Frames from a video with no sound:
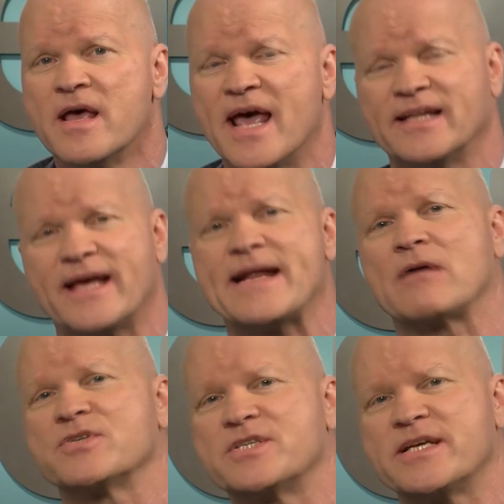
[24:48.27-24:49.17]
It laid
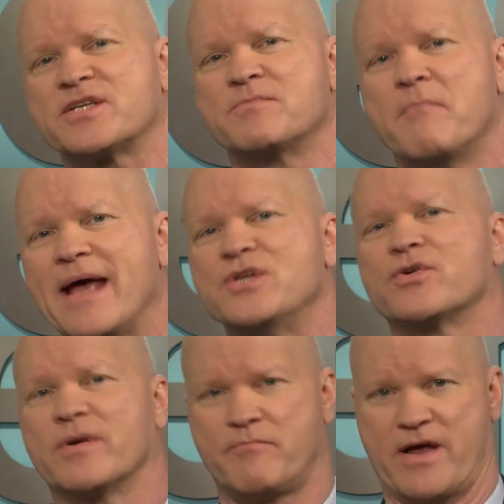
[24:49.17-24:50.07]
out 6
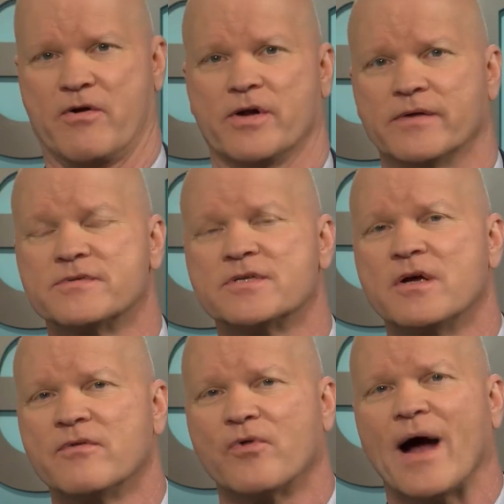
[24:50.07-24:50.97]
major imperatives for